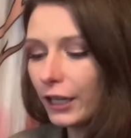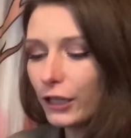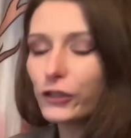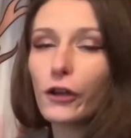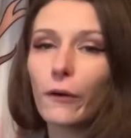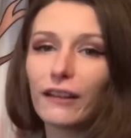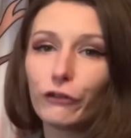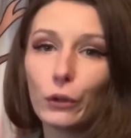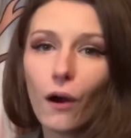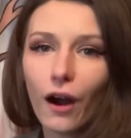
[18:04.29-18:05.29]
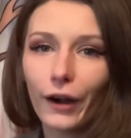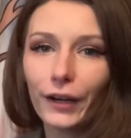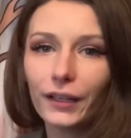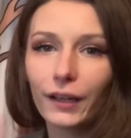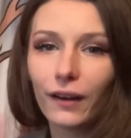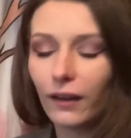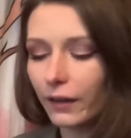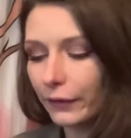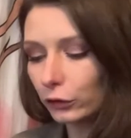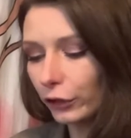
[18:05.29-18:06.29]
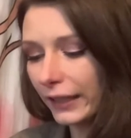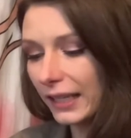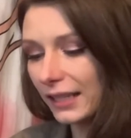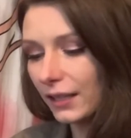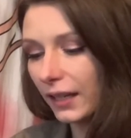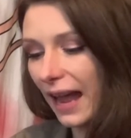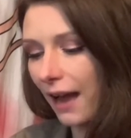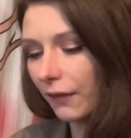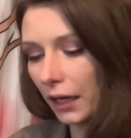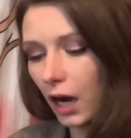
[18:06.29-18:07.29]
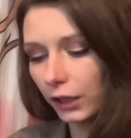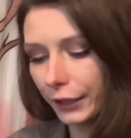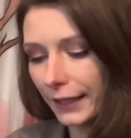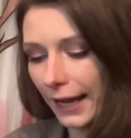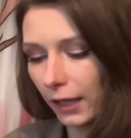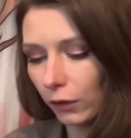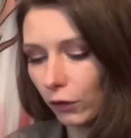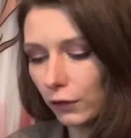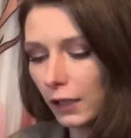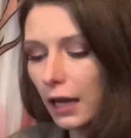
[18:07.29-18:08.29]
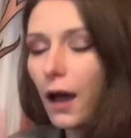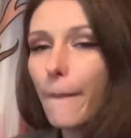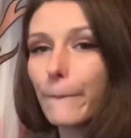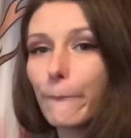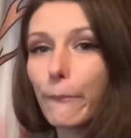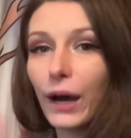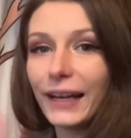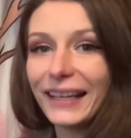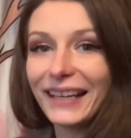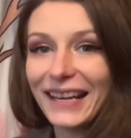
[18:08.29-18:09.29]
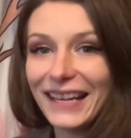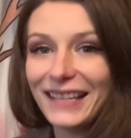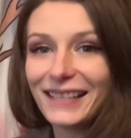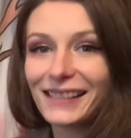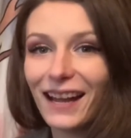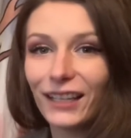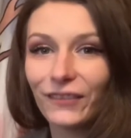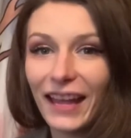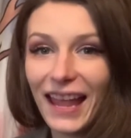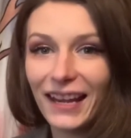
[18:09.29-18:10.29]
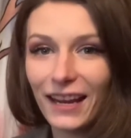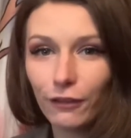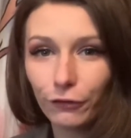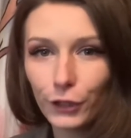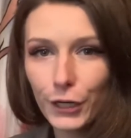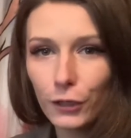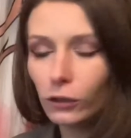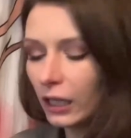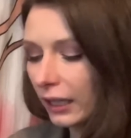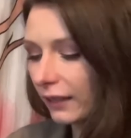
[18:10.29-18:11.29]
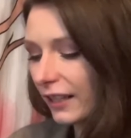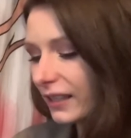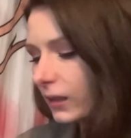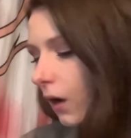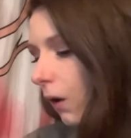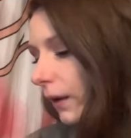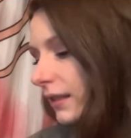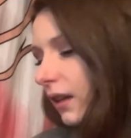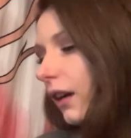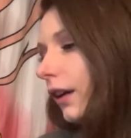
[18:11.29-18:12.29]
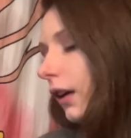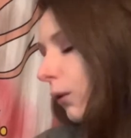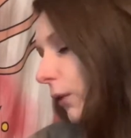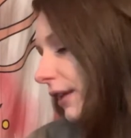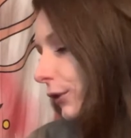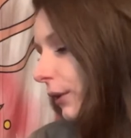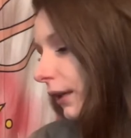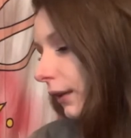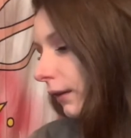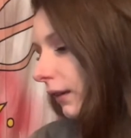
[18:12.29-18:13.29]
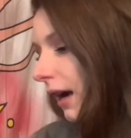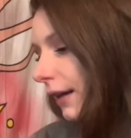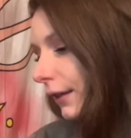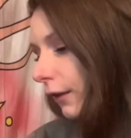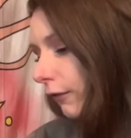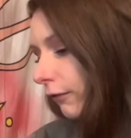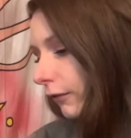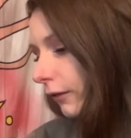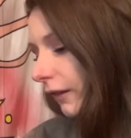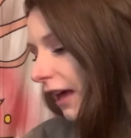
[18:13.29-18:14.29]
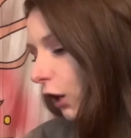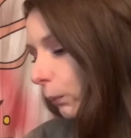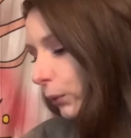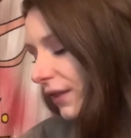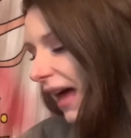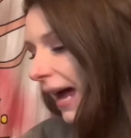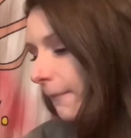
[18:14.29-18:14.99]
So if you are looking into having colored candles, but it is kind of a headache for you, this is always a way you can kind of help with that.